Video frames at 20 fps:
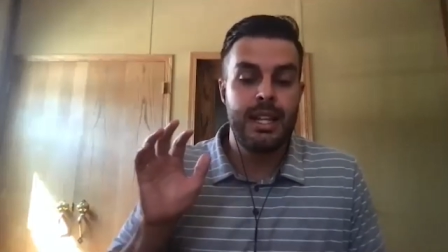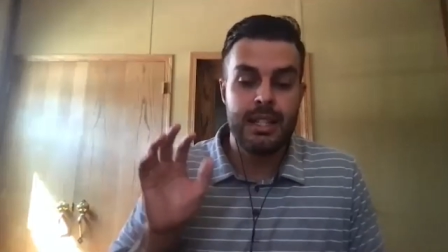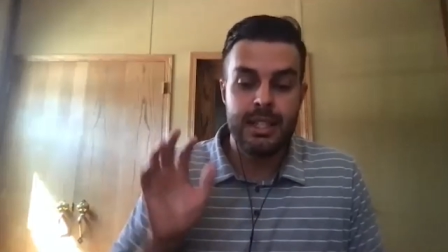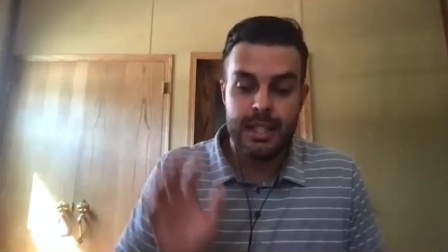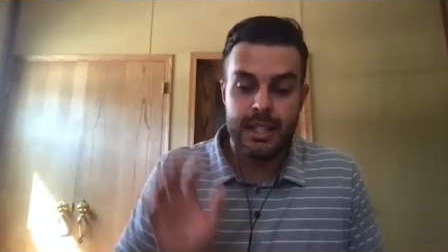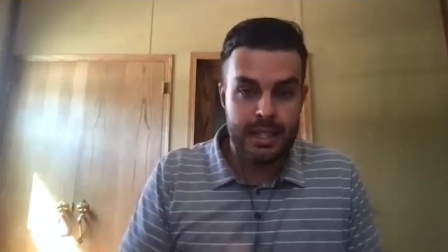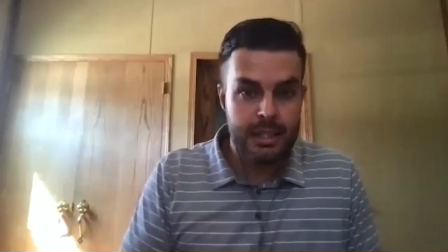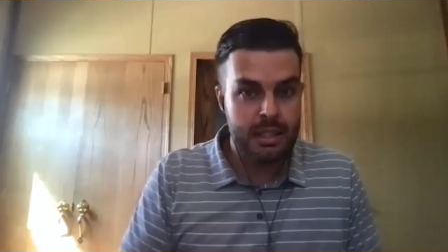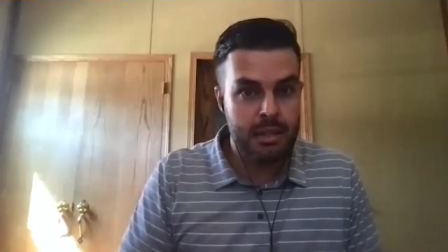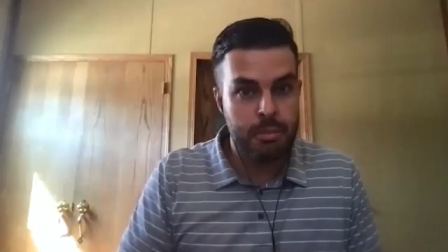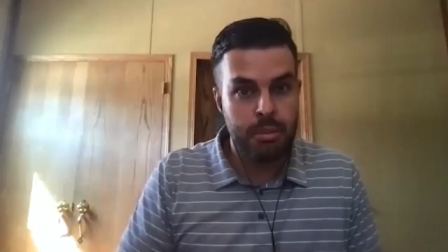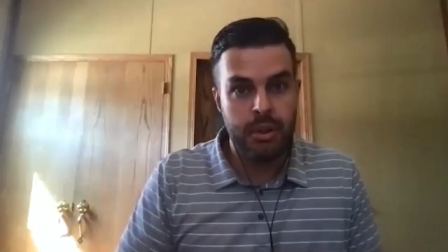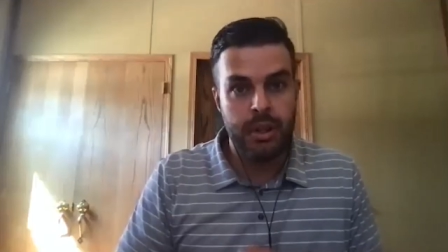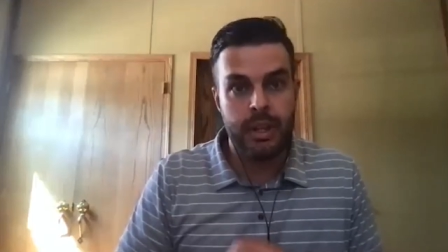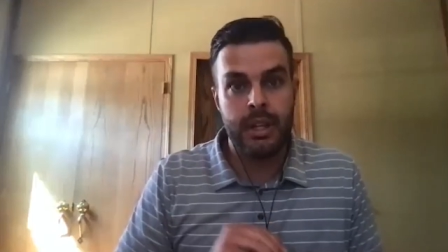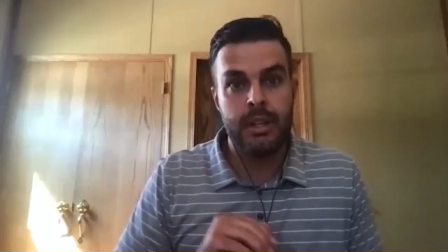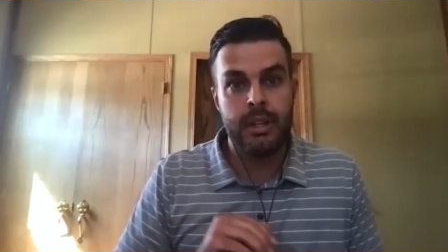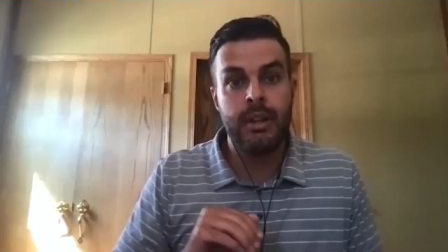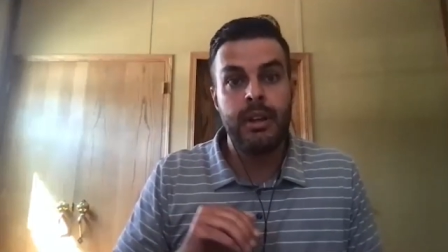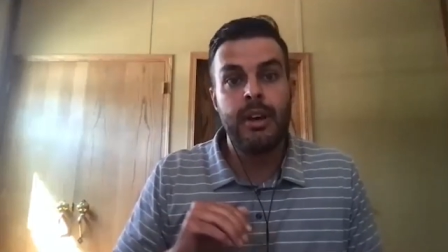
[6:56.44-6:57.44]

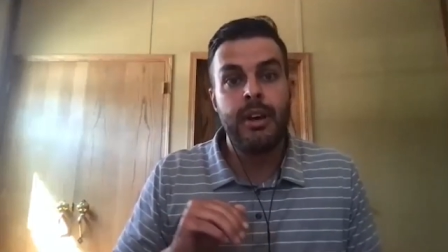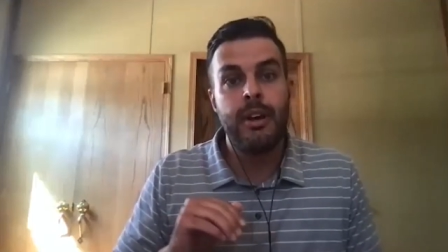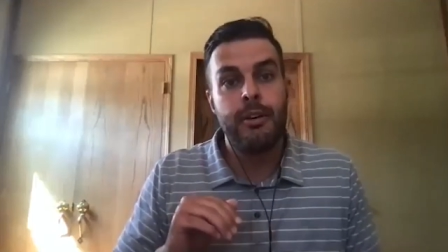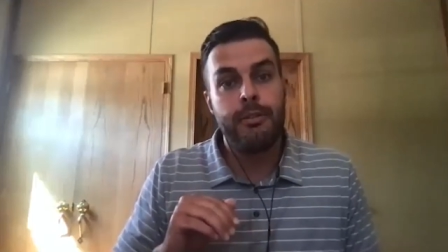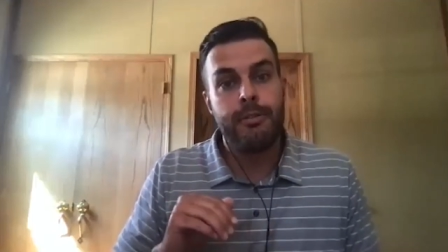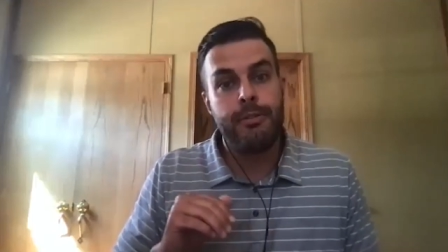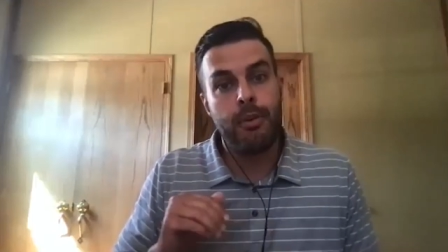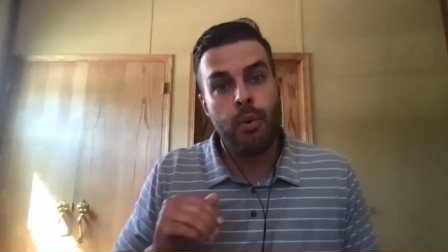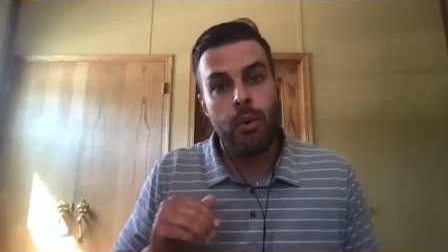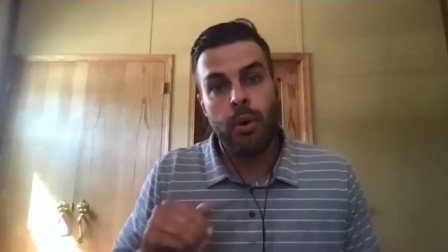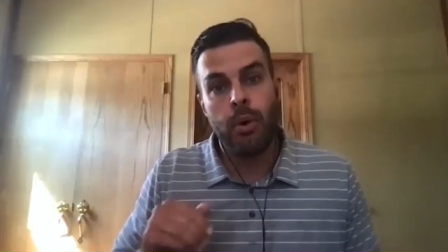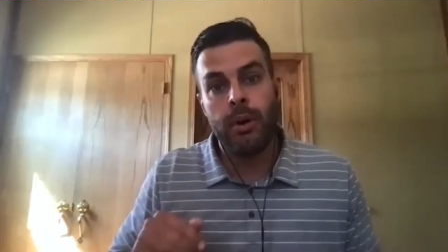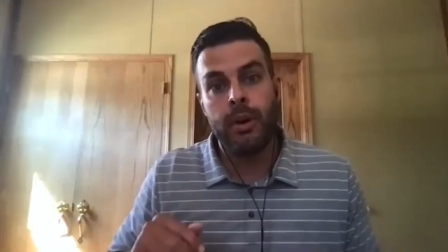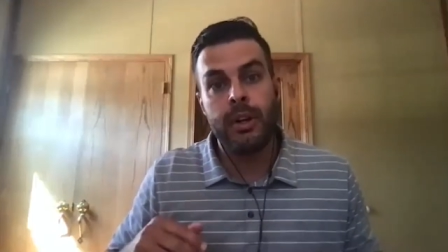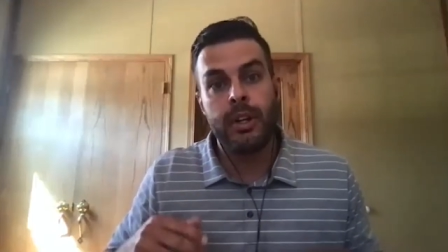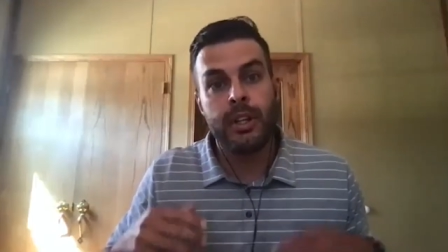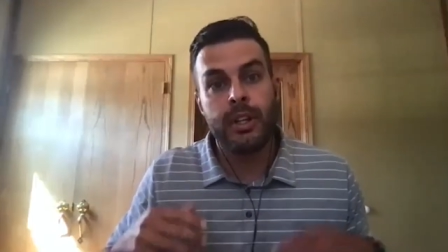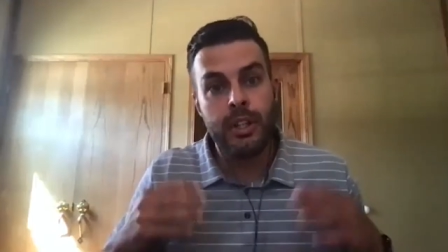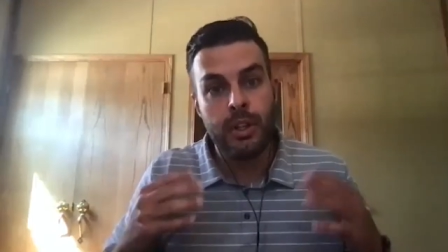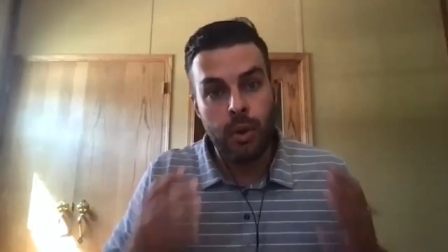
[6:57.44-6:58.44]
discipline
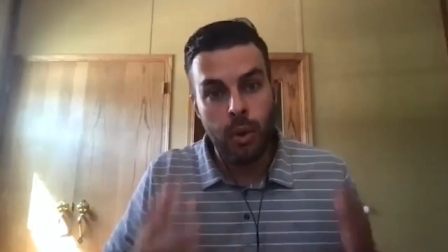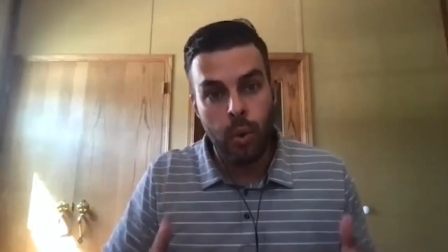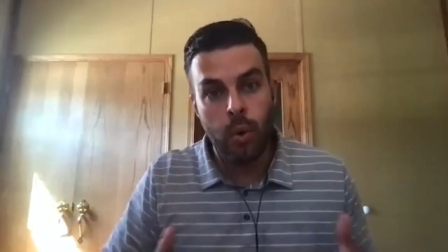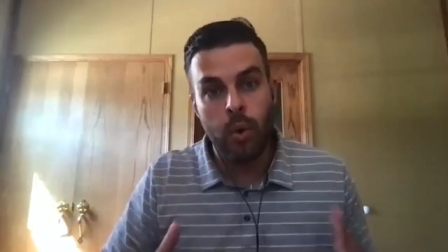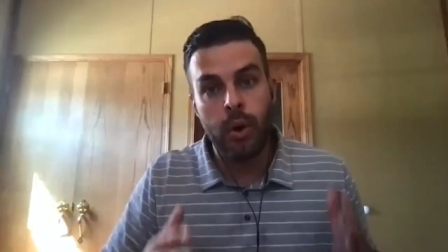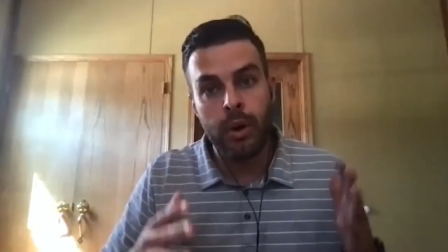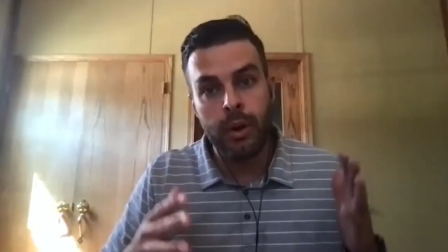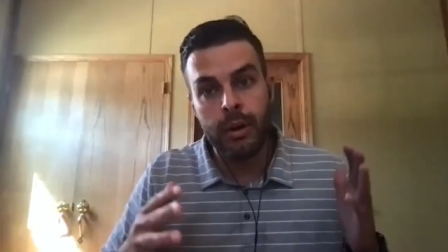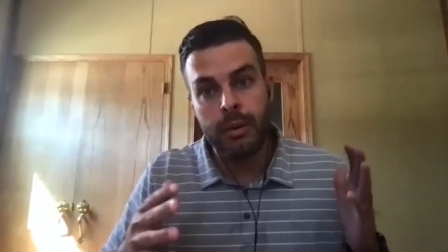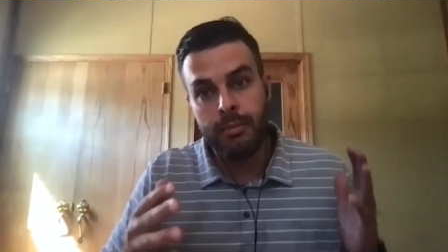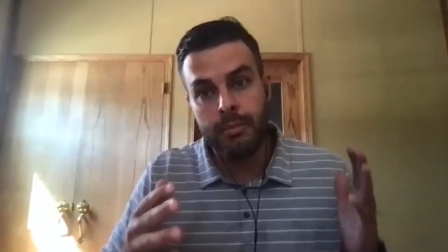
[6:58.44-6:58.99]
for your